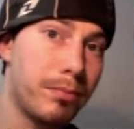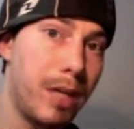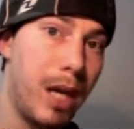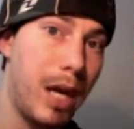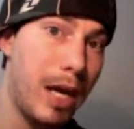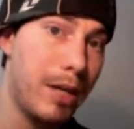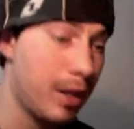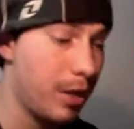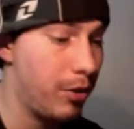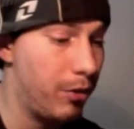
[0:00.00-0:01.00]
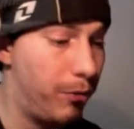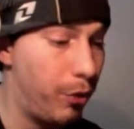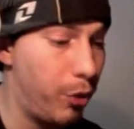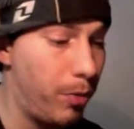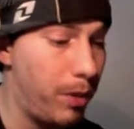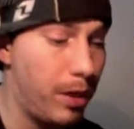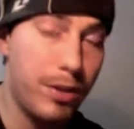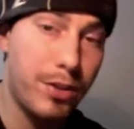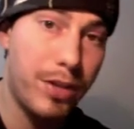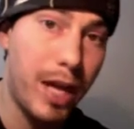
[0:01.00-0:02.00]
And the verb
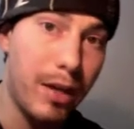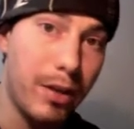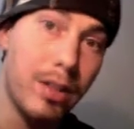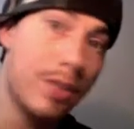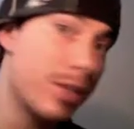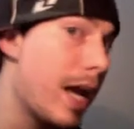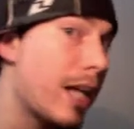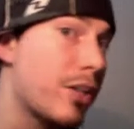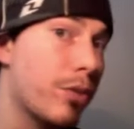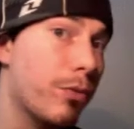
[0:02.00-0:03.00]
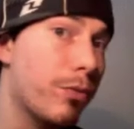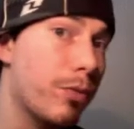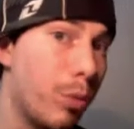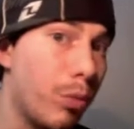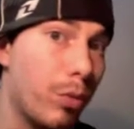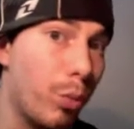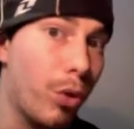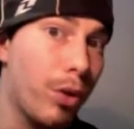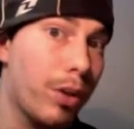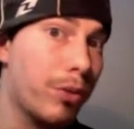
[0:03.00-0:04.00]
send is an action
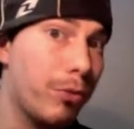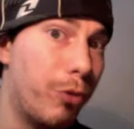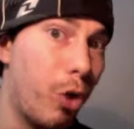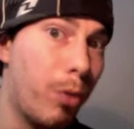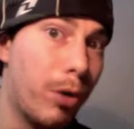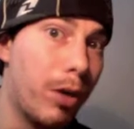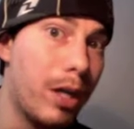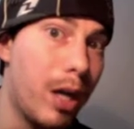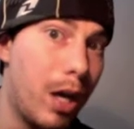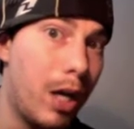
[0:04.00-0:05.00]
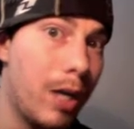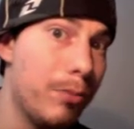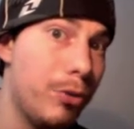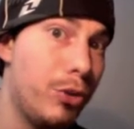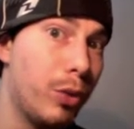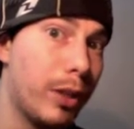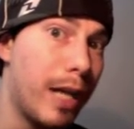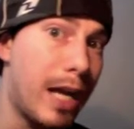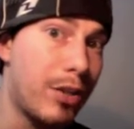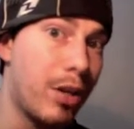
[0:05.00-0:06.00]
word. It's a verb, alright? I am doing an
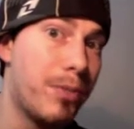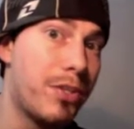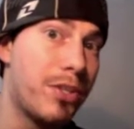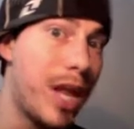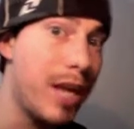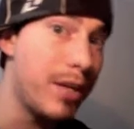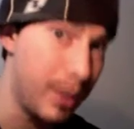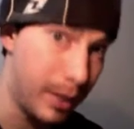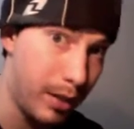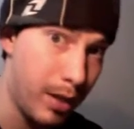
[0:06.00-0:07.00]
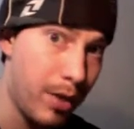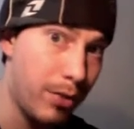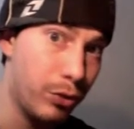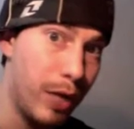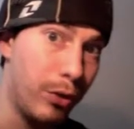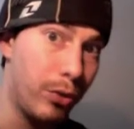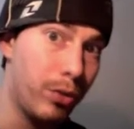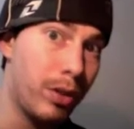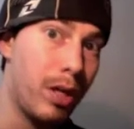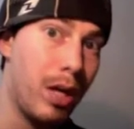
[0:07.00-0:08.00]
action. I'm sending the letter.
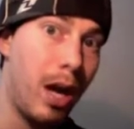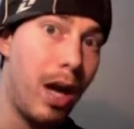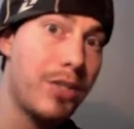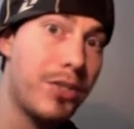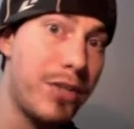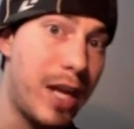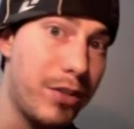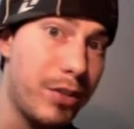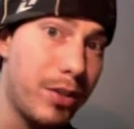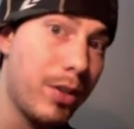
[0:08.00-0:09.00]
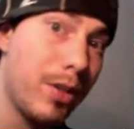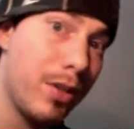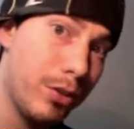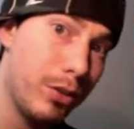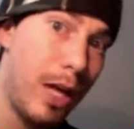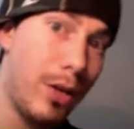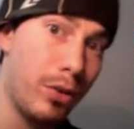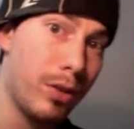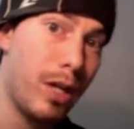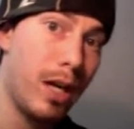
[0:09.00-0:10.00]
I sent the letter.